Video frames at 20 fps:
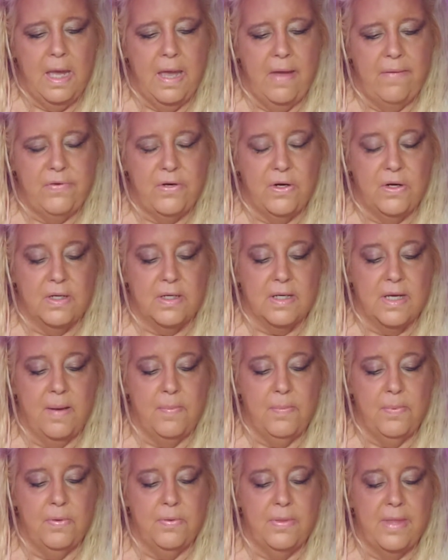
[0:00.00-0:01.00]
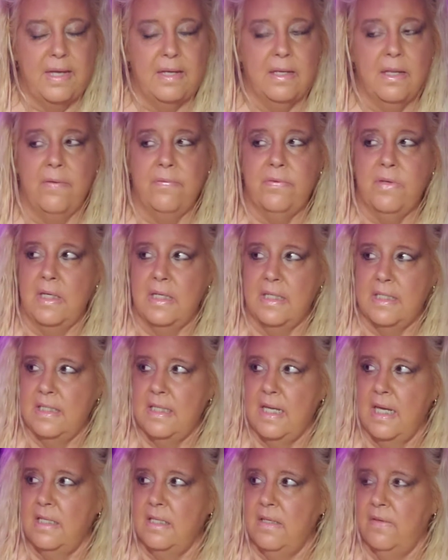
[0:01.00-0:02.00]
If you're in a couple, that love could
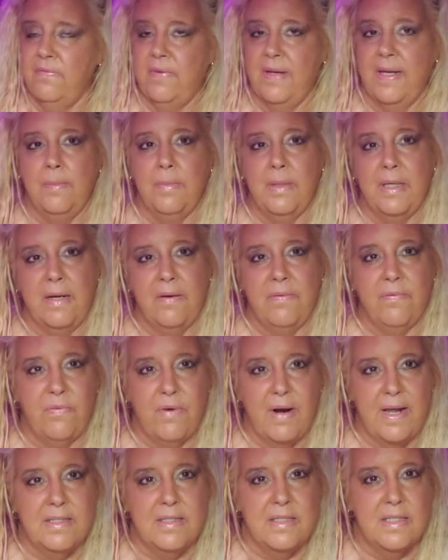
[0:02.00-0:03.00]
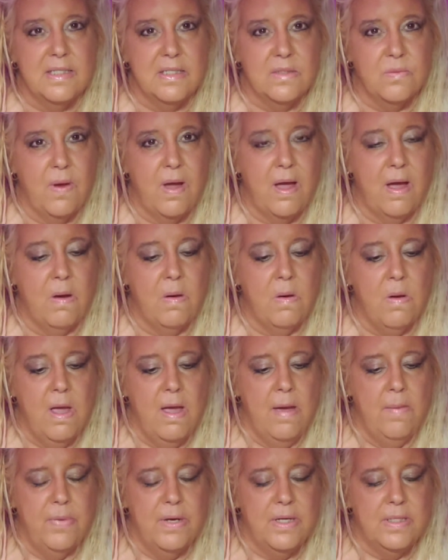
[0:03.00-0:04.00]
extend to family and friends as well.
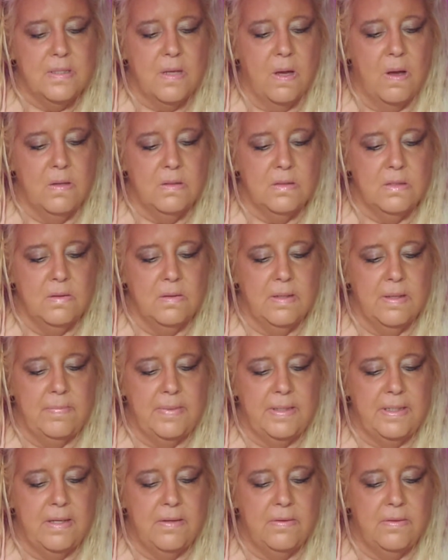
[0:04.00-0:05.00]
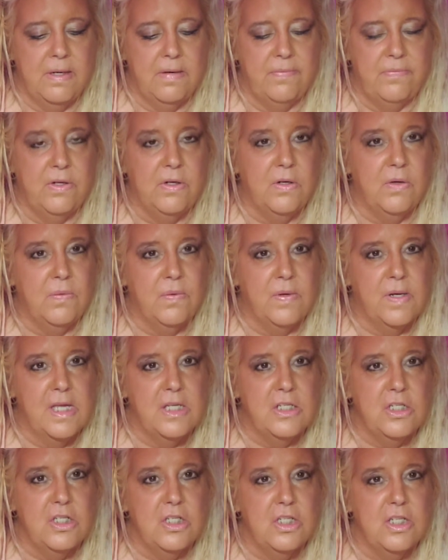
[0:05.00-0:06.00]
But it's also let me know that if you're in a
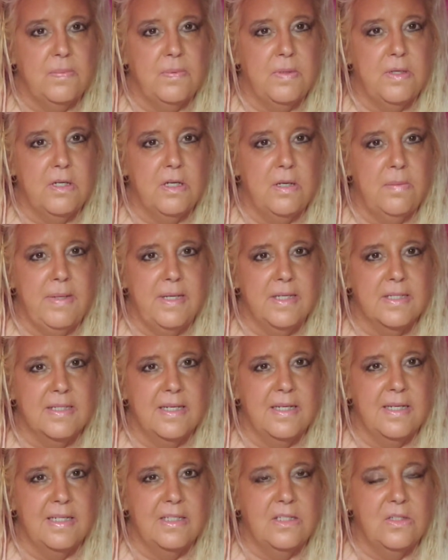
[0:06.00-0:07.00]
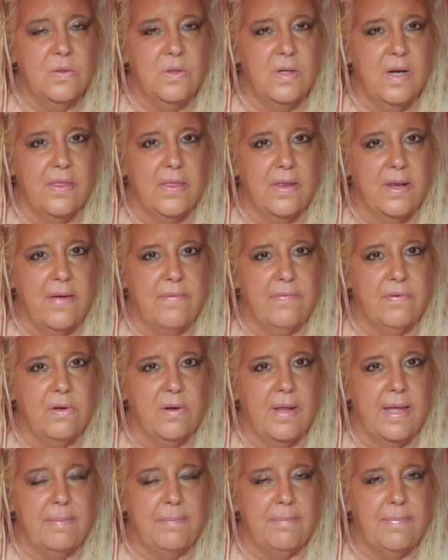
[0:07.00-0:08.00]
relationship, you could be ascending to another level
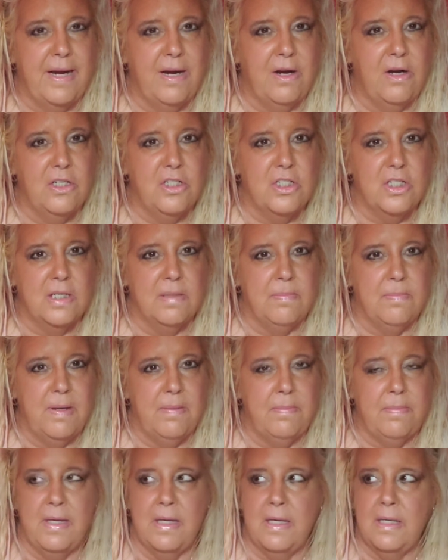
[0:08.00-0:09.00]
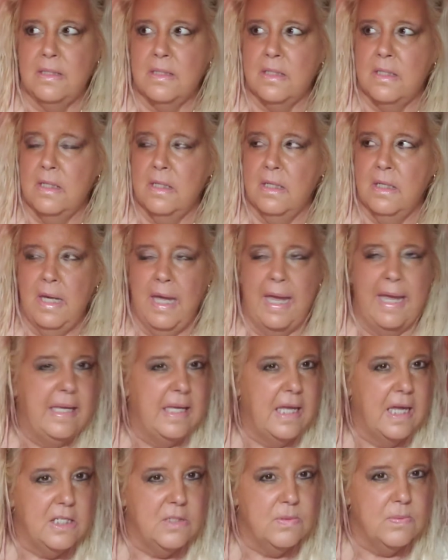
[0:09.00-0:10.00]
like marriage, commitment,
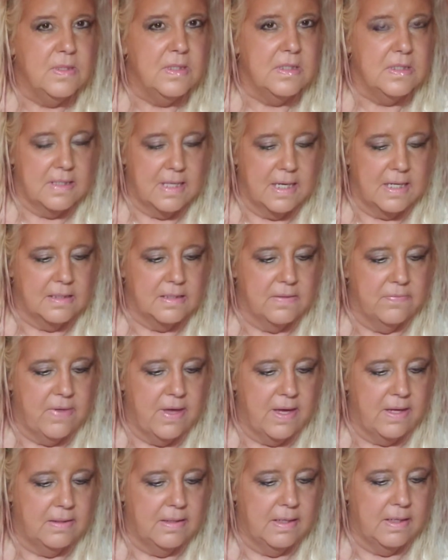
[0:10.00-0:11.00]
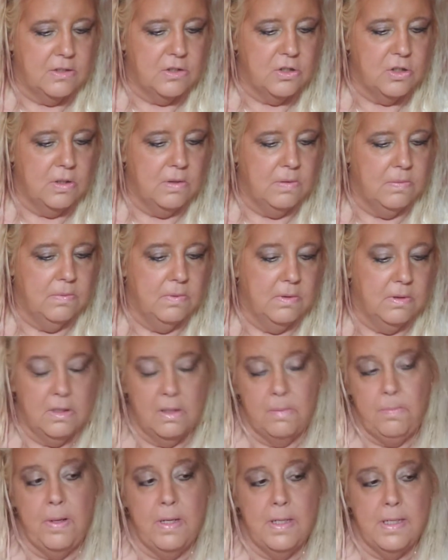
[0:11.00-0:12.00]
engagements, things of that nature.
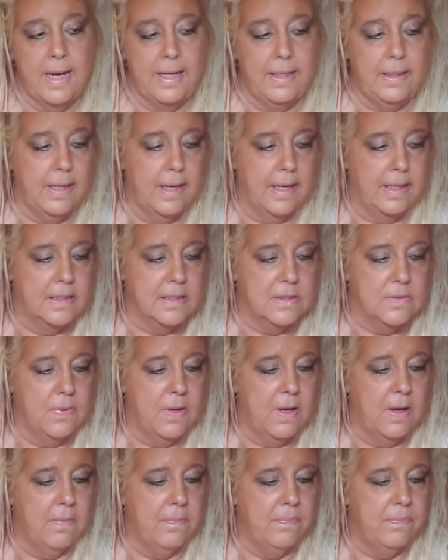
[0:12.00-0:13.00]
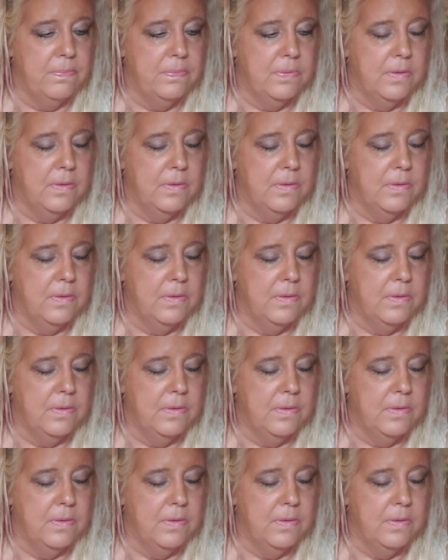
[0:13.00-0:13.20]
Could be date night as well.